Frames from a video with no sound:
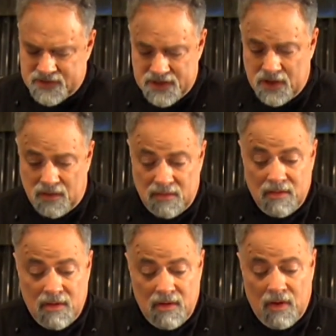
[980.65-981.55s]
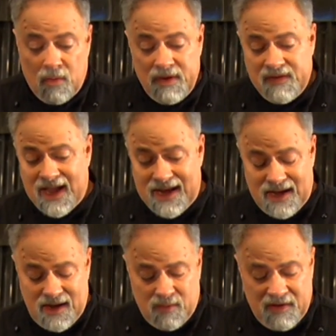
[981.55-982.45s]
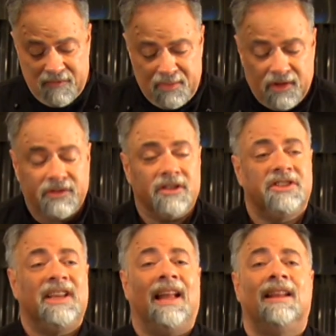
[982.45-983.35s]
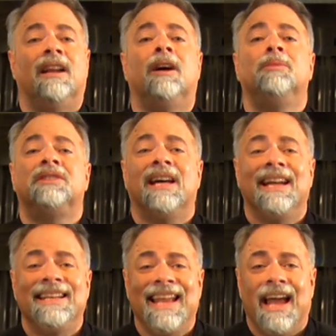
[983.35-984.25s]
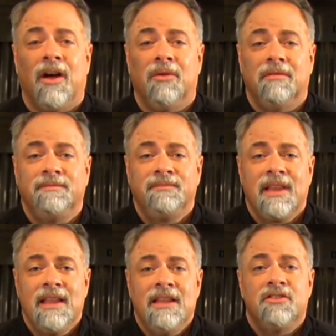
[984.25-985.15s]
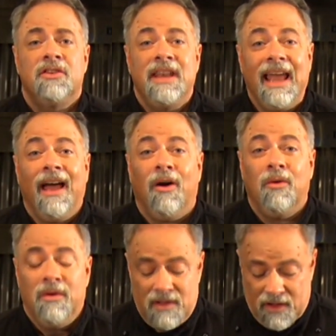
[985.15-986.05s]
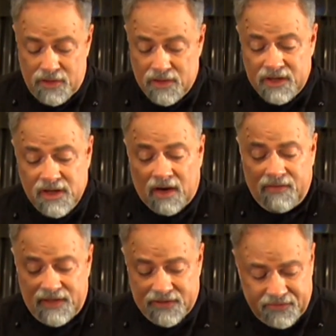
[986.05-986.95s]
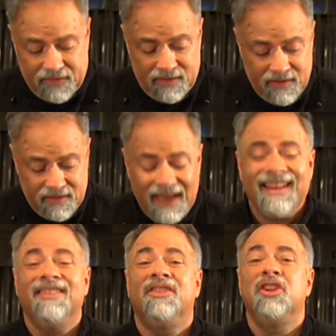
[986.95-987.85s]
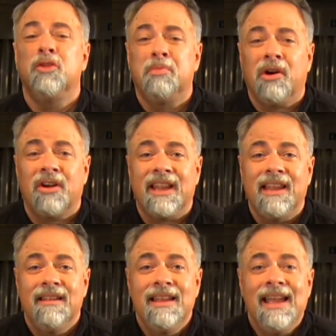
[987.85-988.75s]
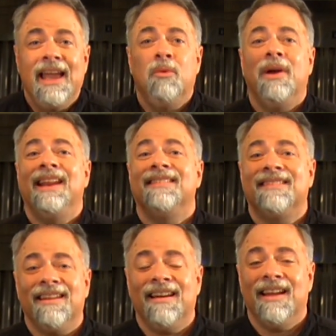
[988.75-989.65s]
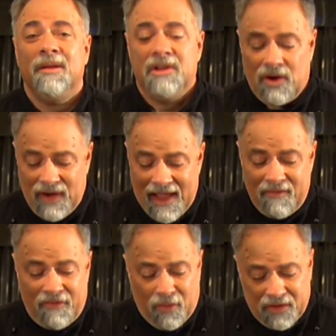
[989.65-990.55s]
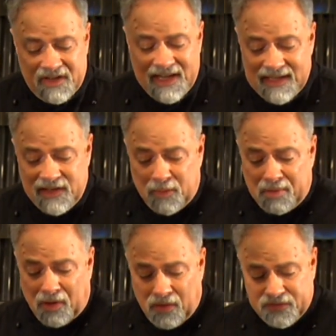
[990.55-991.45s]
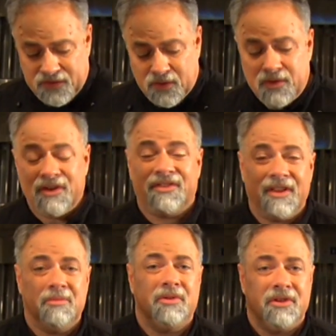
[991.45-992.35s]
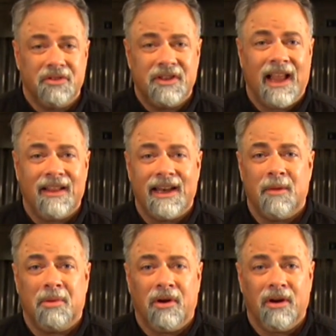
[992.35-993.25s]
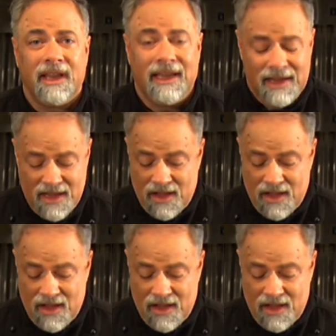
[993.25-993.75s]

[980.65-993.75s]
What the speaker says: So we've built our salad upside down. So now you can cover this, take this to your party, and when it's time, you don't have 14 little bowls in order to assemble your salad at a party.